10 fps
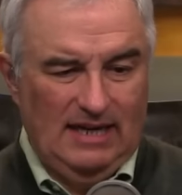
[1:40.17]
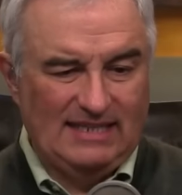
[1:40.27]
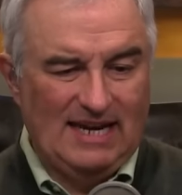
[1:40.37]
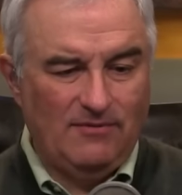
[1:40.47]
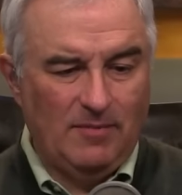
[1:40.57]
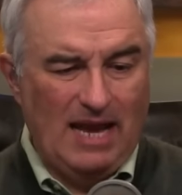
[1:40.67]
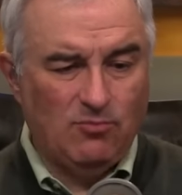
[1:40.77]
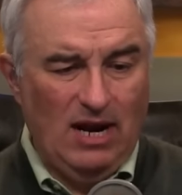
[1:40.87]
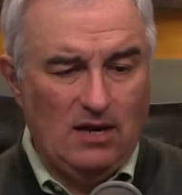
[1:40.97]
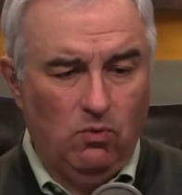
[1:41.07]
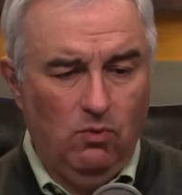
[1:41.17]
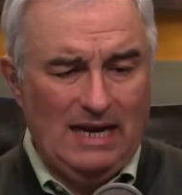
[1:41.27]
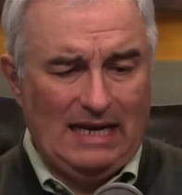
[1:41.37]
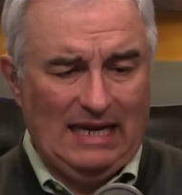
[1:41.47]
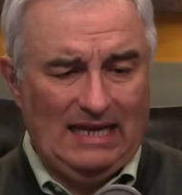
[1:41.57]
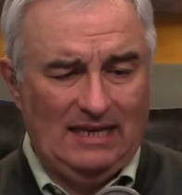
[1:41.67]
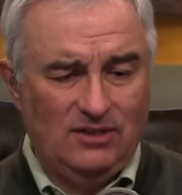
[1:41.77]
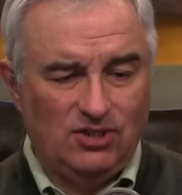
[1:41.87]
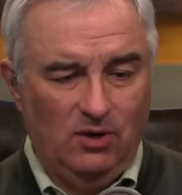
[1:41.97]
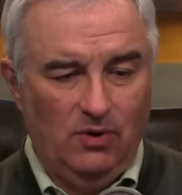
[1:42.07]
It's time for MacBreak Weekly,
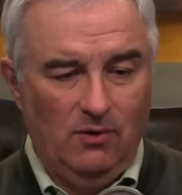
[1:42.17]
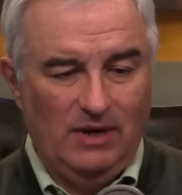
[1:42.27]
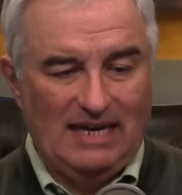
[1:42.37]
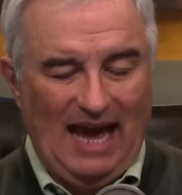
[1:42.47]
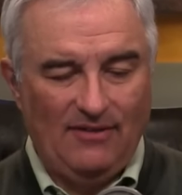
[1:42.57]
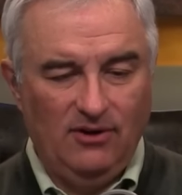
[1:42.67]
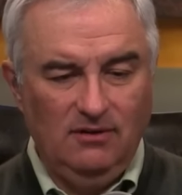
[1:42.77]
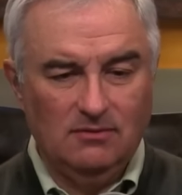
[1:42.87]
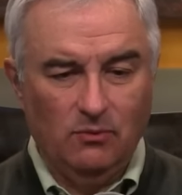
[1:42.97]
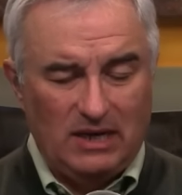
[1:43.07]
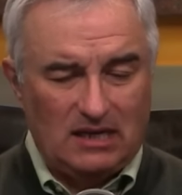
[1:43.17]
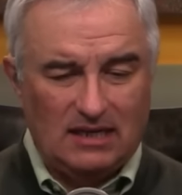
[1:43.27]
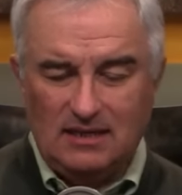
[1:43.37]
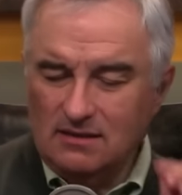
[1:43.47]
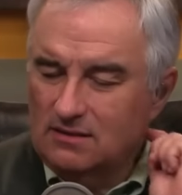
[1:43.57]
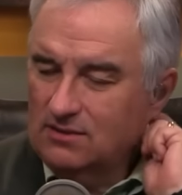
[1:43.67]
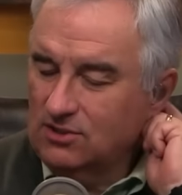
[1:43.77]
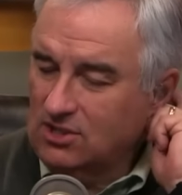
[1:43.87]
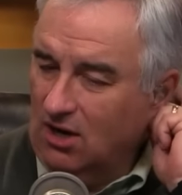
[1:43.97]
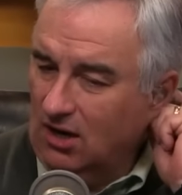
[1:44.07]
the show where we gather weekly to
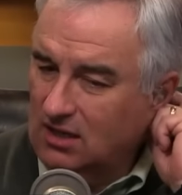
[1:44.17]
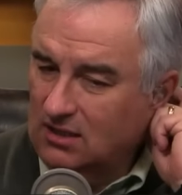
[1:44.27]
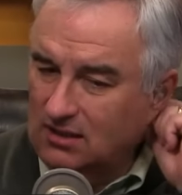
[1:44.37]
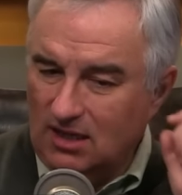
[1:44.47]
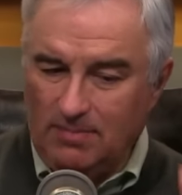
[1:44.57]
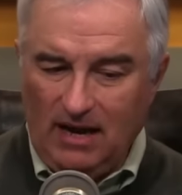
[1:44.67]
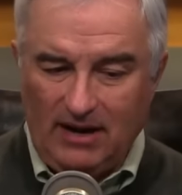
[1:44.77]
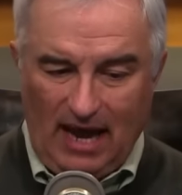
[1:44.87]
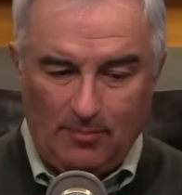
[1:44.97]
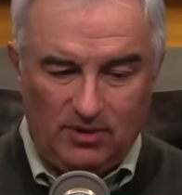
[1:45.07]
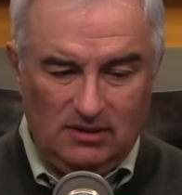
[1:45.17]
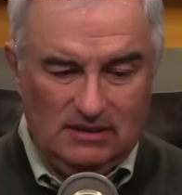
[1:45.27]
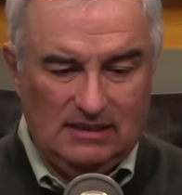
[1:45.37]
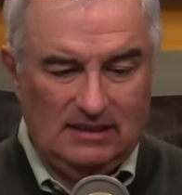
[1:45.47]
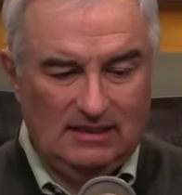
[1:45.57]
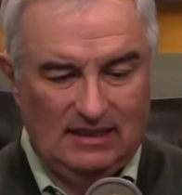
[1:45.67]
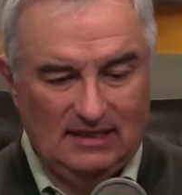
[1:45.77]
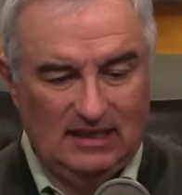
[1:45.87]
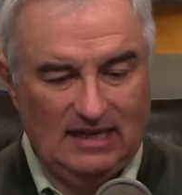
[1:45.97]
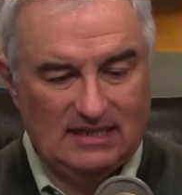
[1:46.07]
talk about Apple and
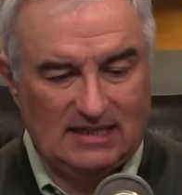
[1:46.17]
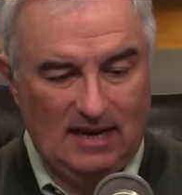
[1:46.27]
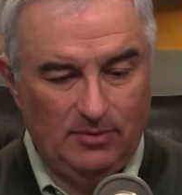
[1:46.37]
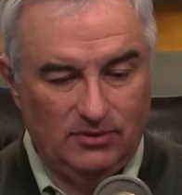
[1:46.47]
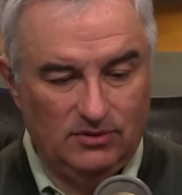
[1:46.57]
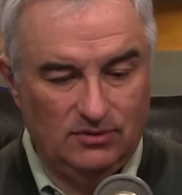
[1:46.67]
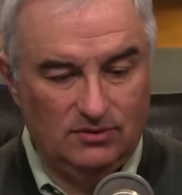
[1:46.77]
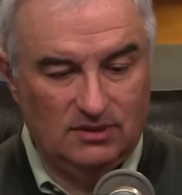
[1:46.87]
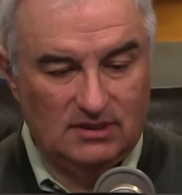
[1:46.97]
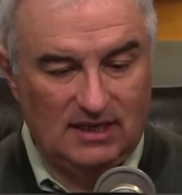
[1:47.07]
the latest Apple news.